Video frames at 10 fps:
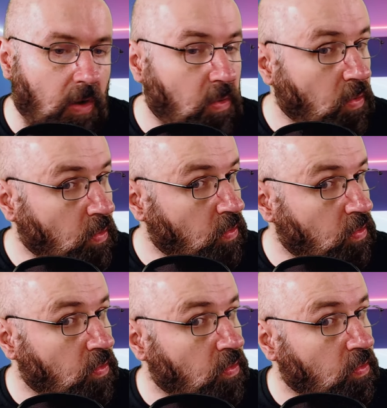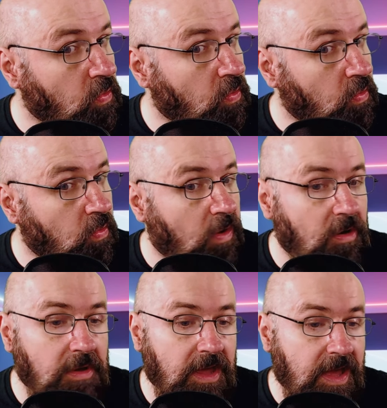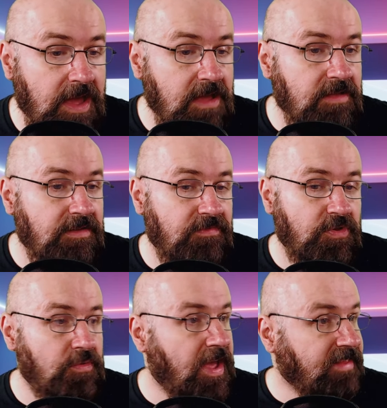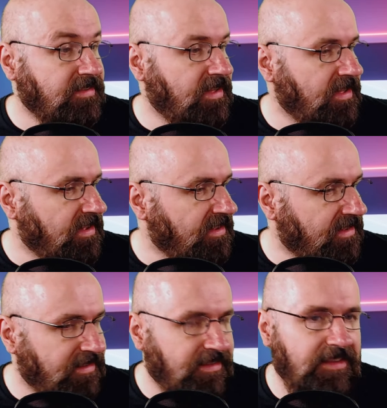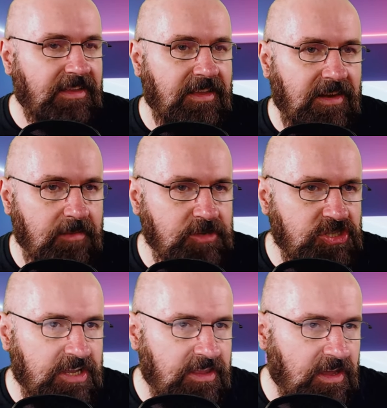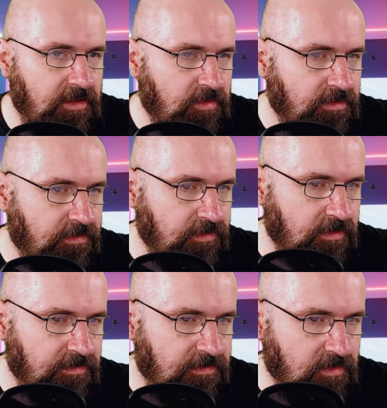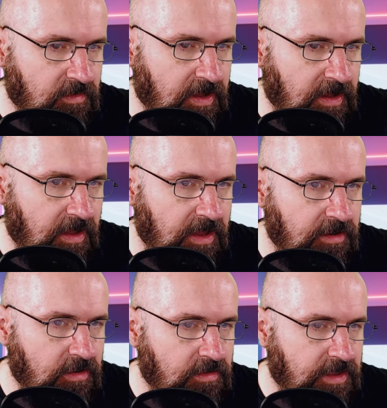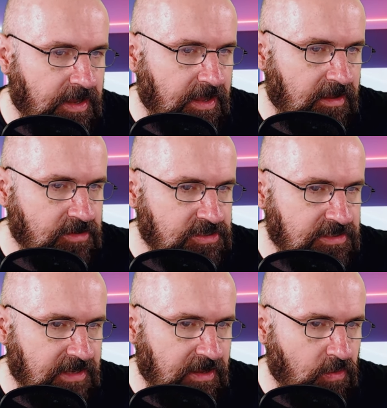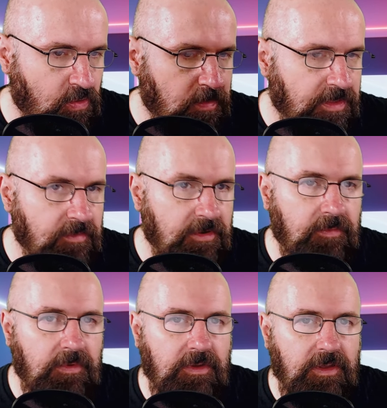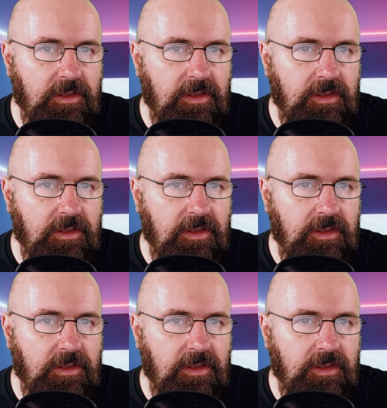Oh, okay. The Rat King. Let me check the other ones first, so I, I know that I can just like open them up.